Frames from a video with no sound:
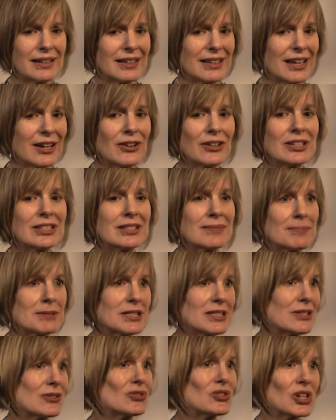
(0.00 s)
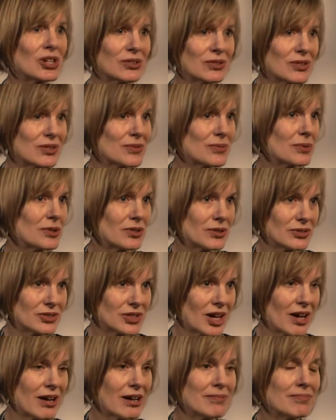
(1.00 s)
Karen has been so generous with her
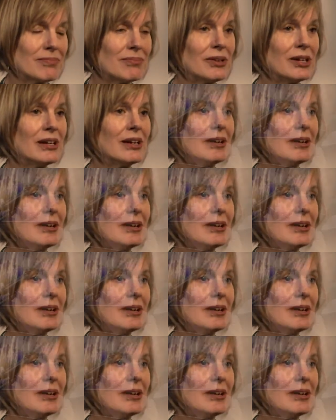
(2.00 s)
time,